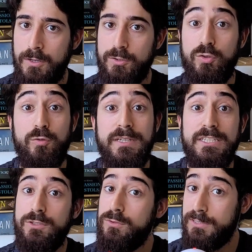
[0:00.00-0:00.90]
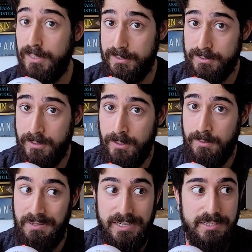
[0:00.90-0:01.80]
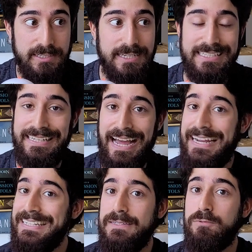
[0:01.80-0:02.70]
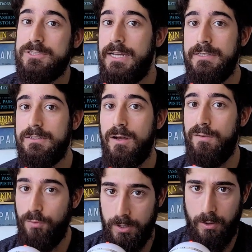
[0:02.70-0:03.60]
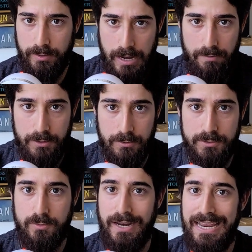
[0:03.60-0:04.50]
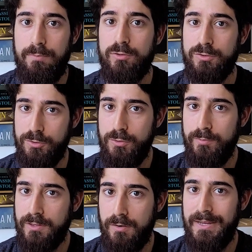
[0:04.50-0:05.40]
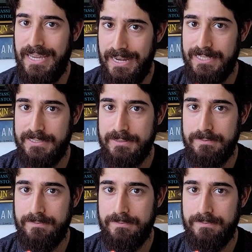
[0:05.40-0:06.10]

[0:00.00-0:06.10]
to be useless, because that's 90% of what our characters are able to do with their mechanics.